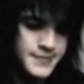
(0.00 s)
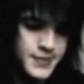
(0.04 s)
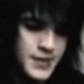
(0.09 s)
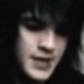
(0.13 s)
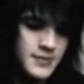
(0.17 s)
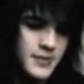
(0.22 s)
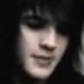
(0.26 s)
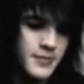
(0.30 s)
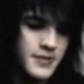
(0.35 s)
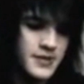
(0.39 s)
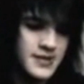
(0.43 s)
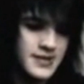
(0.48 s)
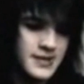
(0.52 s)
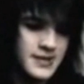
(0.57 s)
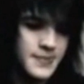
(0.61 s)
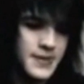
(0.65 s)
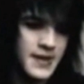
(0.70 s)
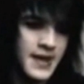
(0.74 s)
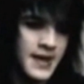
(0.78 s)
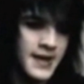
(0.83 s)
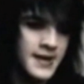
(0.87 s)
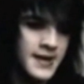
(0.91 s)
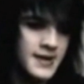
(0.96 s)
Probably
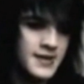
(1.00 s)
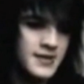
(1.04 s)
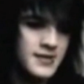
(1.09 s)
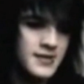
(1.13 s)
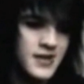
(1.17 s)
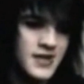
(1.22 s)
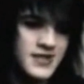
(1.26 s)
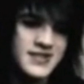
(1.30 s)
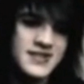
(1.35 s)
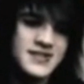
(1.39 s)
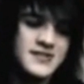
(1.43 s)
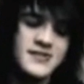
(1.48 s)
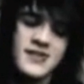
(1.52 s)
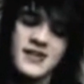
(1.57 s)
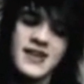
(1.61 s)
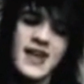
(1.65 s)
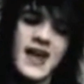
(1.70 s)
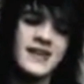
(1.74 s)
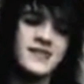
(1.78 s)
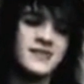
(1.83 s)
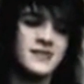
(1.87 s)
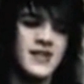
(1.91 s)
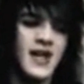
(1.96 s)
Panic. It
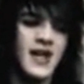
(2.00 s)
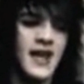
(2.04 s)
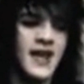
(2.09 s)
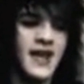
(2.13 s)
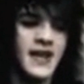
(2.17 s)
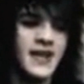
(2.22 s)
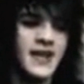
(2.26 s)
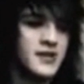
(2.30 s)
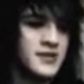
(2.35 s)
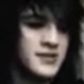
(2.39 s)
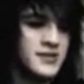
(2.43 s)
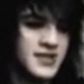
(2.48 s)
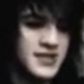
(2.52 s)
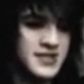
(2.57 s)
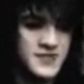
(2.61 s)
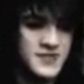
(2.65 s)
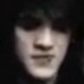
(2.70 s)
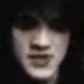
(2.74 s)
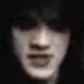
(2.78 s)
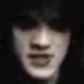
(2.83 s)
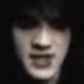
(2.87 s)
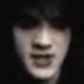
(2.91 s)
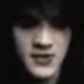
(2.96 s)
has a lot of energy. It's
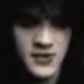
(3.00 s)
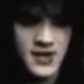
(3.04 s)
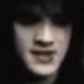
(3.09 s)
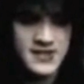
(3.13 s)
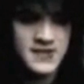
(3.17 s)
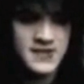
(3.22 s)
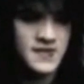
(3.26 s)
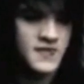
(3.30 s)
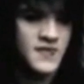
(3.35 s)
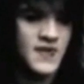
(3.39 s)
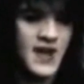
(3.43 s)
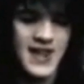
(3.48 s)
really aggressive.